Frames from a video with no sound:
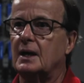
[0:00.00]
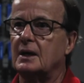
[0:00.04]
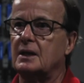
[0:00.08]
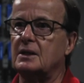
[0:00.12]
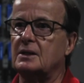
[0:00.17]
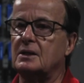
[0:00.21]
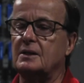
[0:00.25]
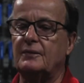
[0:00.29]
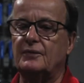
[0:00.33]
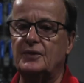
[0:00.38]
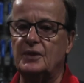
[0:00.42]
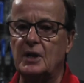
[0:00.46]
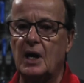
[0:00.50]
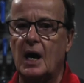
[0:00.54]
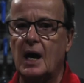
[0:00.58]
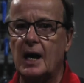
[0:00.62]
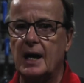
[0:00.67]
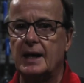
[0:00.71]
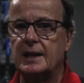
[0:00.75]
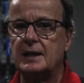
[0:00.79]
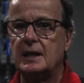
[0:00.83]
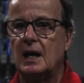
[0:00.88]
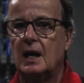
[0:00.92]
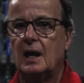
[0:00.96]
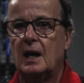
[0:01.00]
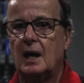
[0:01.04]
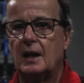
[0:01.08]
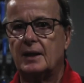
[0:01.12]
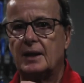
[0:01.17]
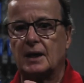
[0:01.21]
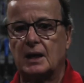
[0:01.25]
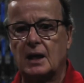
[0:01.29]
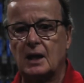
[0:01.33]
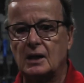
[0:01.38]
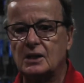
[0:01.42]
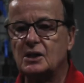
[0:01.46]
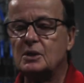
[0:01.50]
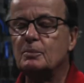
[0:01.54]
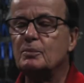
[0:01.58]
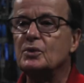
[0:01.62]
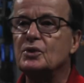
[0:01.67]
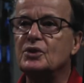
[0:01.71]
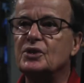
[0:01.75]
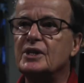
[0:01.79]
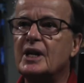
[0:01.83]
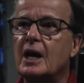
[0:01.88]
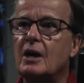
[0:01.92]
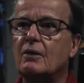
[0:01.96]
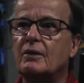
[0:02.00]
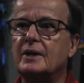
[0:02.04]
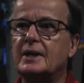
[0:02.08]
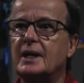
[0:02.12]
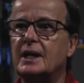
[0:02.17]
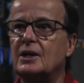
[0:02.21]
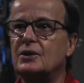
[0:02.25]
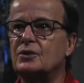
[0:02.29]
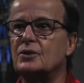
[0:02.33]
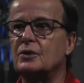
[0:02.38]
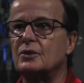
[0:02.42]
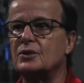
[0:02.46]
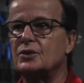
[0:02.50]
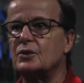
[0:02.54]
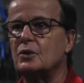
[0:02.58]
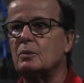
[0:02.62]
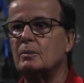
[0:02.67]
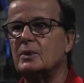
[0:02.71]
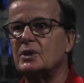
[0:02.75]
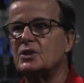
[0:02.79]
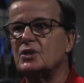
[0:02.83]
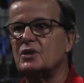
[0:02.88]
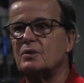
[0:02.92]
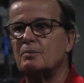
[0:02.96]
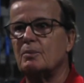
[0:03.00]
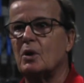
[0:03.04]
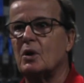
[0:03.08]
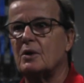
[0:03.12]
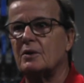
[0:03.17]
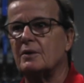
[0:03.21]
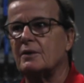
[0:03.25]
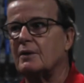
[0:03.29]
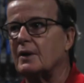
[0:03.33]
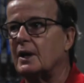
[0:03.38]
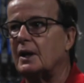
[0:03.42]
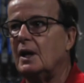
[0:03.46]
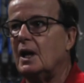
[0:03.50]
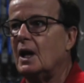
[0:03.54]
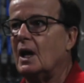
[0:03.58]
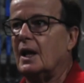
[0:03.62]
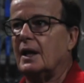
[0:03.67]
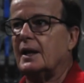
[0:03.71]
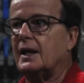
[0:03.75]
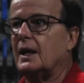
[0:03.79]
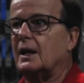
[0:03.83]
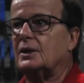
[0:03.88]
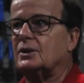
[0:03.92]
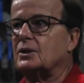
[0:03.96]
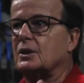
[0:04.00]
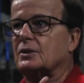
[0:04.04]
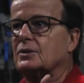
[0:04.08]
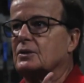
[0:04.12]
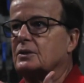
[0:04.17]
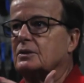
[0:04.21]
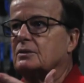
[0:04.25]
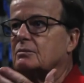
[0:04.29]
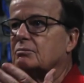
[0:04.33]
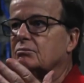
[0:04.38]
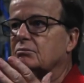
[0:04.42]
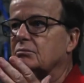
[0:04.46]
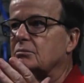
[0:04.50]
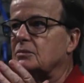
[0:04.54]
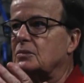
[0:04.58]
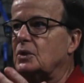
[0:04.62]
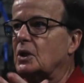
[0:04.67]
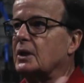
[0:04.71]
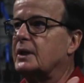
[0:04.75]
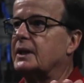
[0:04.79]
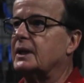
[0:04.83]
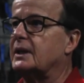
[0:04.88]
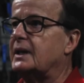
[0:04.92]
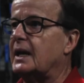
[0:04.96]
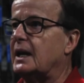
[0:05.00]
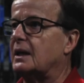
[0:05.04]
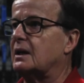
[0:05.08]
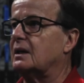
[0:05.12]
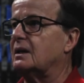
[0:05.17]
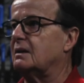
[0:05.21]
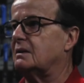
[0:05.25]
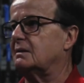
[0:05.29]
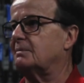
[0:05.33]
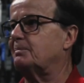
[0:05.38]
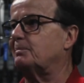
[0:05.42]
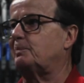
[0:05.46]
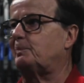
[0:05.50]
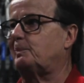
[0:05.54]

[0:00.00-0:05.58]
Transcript: Because if not, the customers nowadays are so much smarter. They just look at that and go,